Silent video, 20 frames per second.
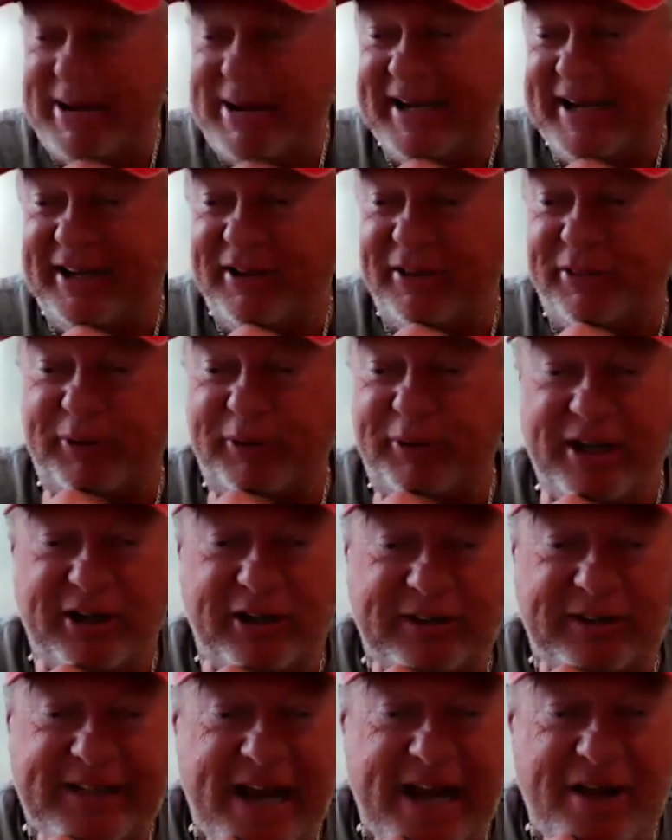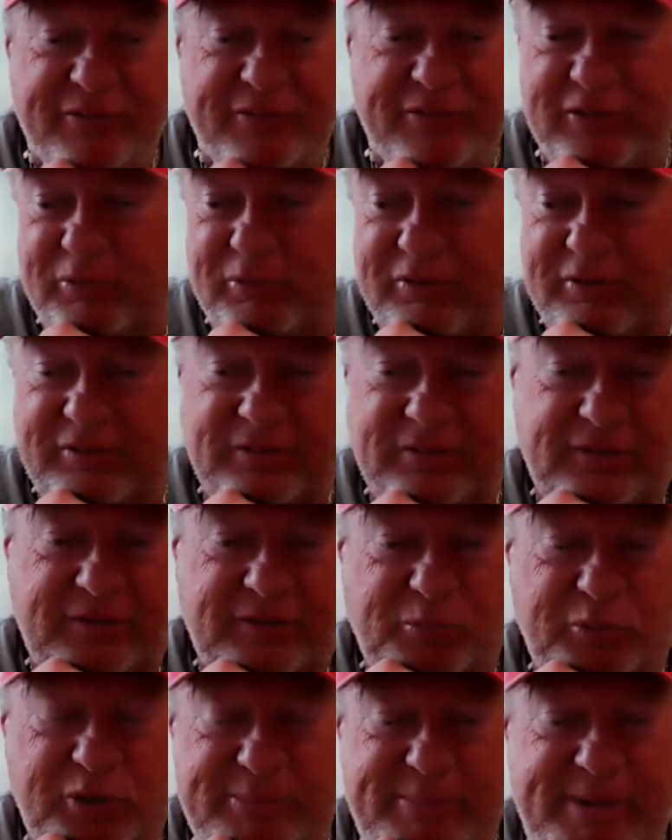making 300,000?
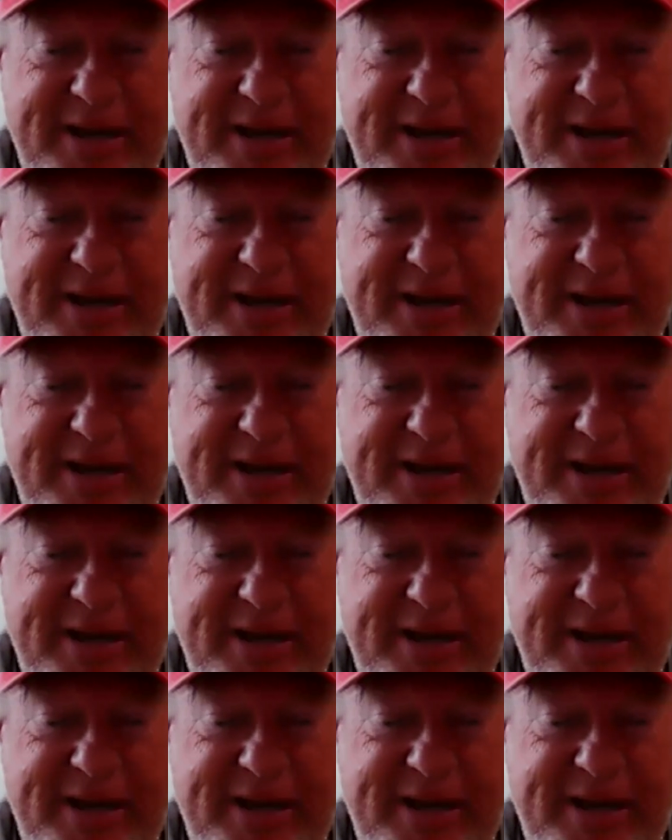Were you